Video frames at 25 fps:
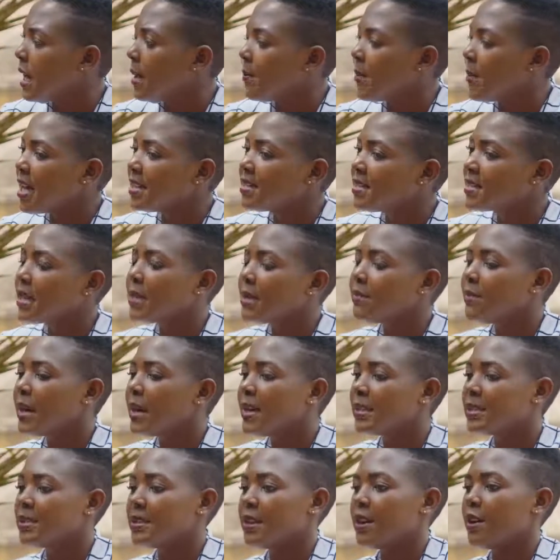I'm asking
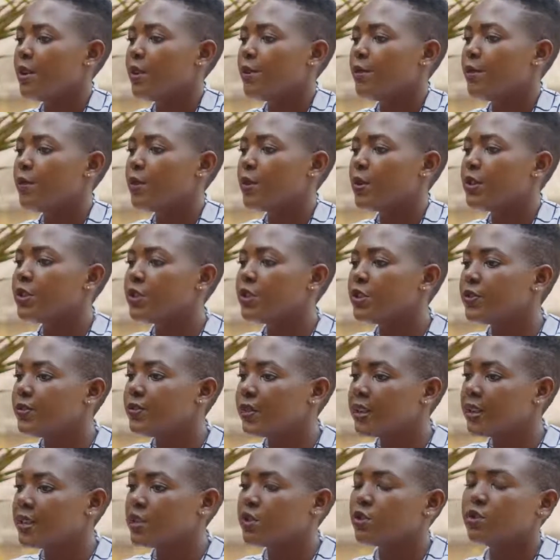myself, what do you
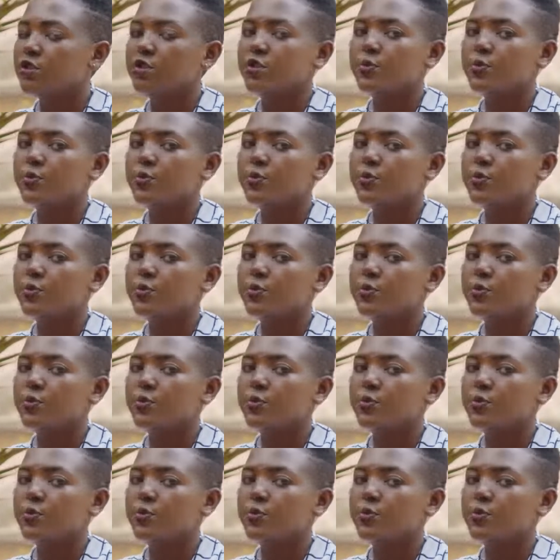think is so